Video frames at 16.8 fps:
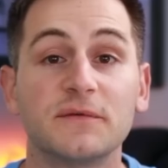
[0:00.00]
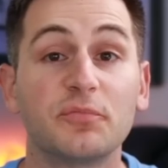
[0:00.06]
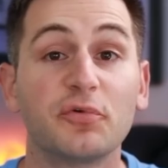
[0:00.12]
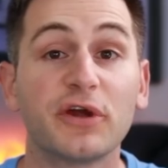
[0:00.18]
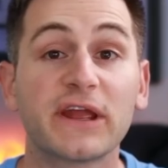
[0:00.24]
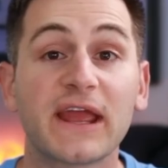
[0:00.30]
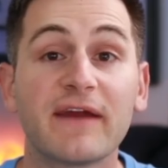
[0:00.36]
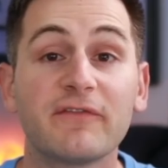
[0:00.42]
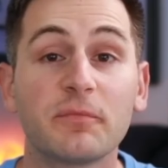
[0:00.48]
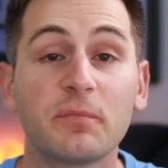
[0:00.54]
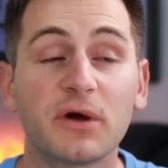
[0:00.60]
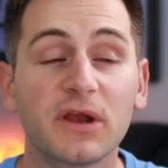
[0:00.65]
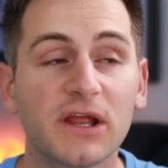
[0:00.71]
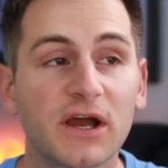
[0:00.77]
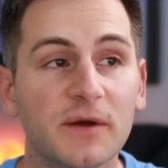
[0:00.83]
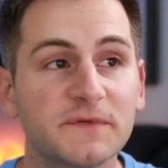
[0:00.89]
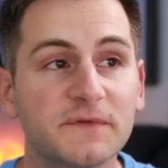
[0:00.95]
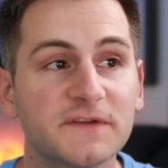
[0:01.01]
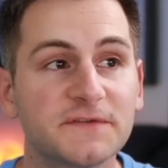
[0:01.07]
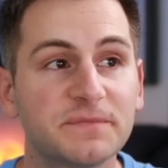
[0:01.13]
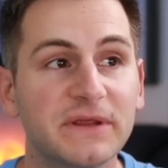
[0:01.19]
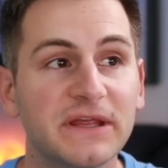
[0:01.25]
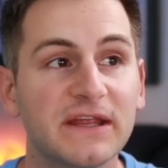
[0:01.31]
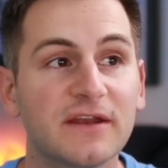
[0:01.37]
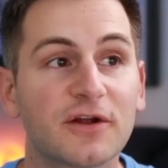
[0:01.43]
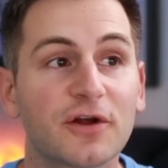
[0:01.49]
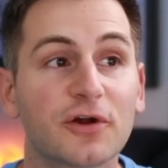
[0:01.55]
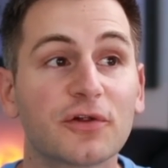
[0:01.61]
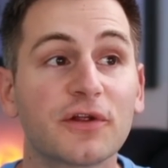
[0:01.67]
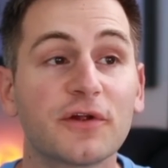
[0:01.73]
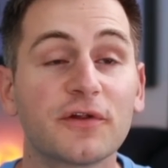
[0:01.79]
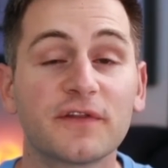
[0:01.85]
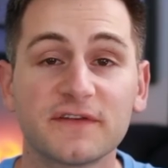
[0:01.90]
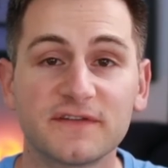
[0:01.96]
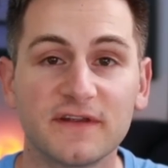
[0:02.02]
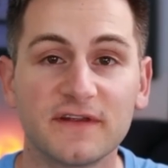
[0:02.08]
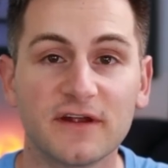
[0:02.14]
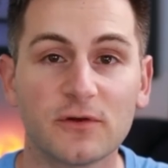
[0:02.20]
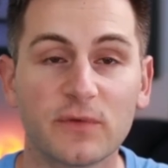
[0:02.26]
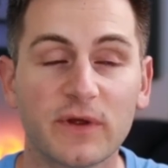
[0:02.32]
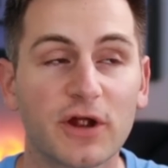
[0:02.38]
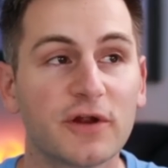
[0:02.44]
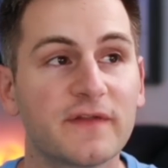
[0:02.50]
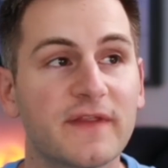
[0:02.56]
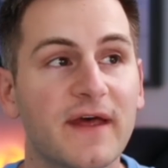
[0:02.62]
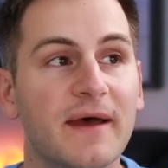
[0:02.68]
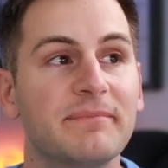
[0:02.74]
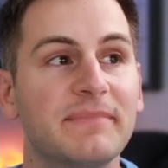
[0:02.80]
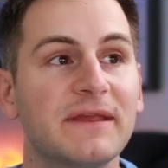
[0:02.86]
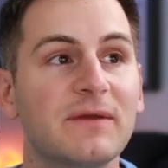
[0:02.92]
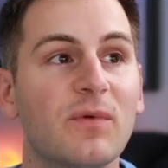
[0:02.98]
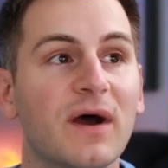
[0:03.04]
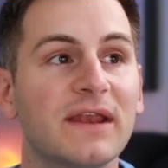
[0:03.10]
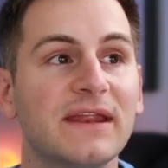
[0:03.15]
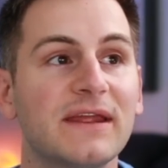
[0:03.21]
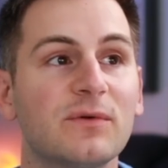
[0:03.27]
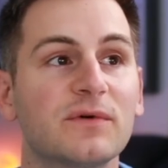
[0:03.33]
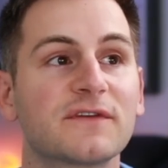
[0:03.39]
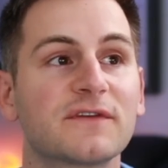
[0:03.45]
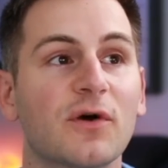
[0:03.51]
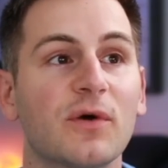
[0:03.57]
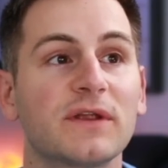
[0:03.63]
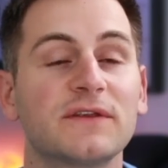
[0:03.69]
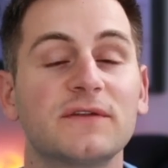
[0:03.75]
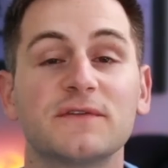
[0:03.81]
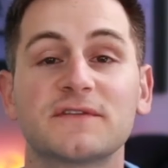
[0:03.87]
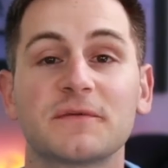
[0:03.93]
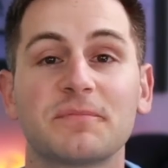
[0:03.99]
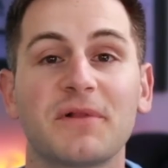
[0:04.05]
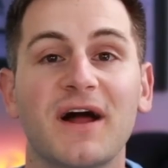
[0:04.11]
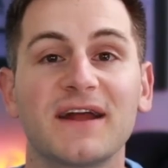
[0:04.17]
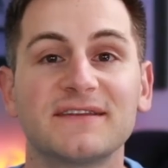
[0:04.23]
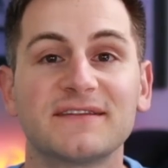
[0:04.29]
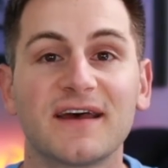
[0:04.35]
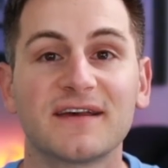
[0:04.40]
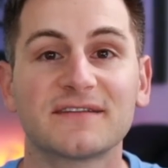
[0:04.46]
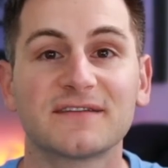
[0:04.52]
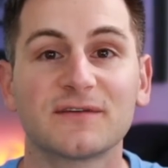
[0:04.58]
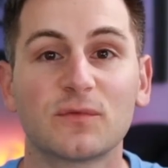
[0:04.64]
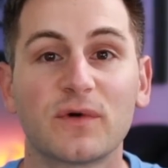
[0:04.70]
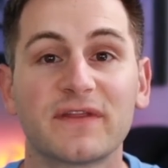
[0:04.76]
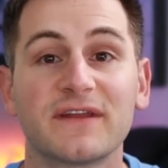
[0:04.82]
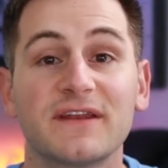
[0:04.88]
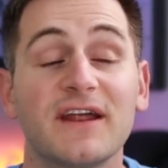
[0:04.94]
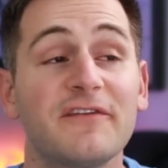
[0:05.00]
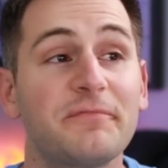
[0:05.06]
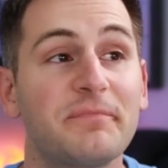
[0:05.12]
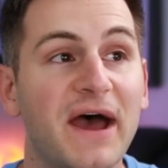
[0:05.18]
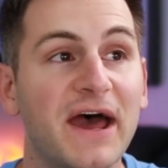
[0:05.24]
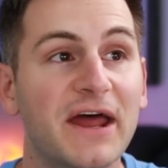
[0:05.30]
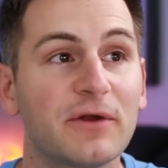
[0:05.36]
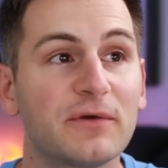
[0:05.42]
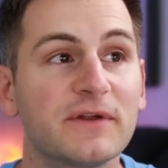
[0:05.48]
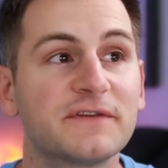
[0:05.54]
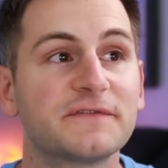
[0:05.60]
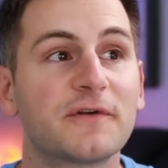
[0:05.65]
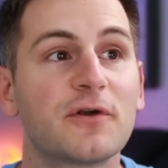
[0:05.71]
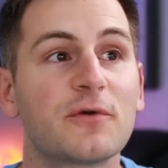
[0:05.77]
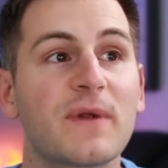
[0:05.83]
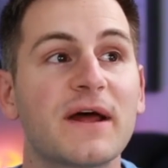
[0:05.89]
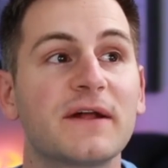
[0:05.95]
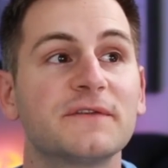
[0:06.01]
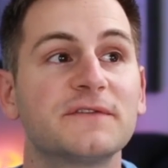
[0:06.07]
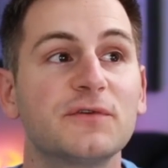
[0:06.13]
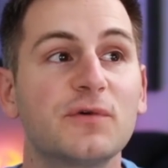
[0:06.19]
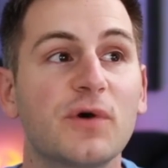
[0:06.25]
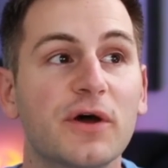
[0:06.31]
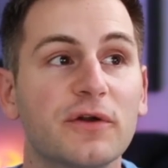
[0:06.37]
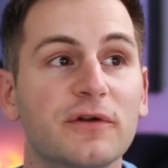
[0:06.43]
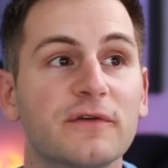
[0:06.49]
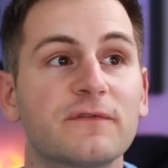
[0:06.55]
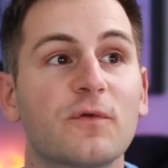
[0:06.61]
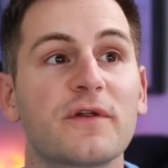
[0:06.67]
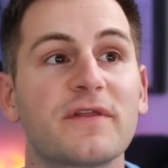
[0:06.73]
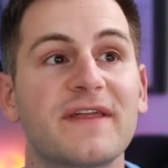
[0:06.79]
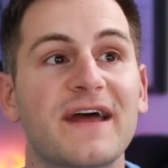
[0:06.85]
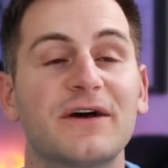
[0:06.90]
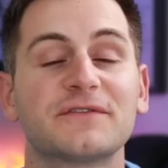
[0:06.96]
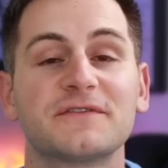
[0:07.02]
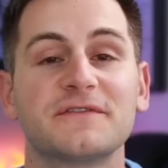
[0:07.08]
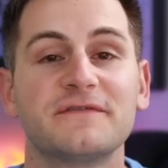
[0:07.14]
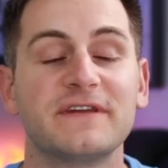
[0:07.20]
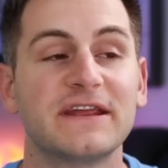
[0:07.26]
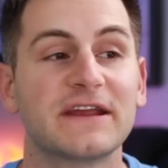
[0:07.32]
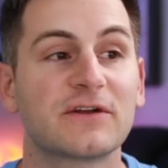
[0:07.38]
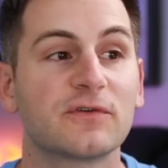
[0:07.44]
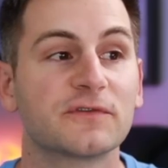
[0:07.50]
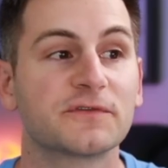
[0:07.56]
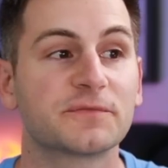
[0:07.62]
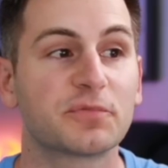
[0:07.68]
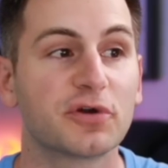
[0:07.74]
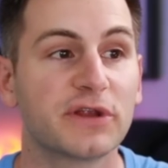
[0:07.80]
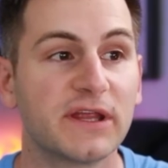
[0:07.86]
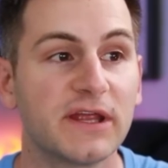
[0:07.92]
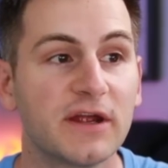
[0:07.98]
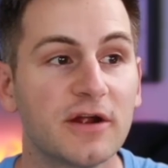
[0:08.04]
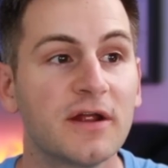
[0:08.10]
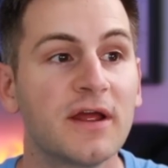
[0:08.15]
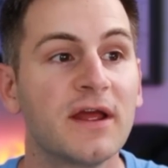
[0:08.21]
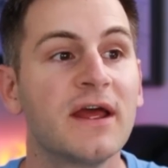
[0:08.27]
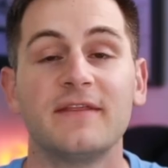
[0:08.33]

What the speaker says: To bring everybody up to speed, earlier this year, we heard that BYD was going to supply Tesla with enough batteries for around 204,000 vehicles per year,